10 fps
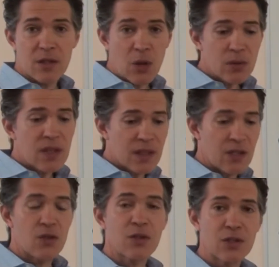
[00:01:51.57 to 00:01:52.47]
the only
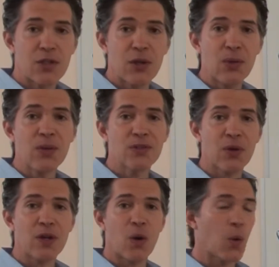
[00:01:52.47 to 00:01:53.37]
thing you can do
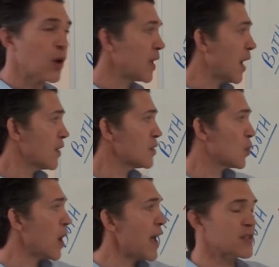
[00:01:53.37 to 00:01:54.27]
during a workout is
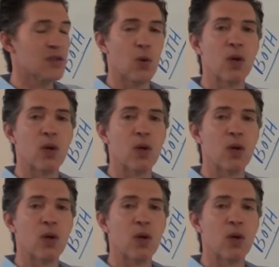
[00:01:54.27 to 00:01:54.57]
rest,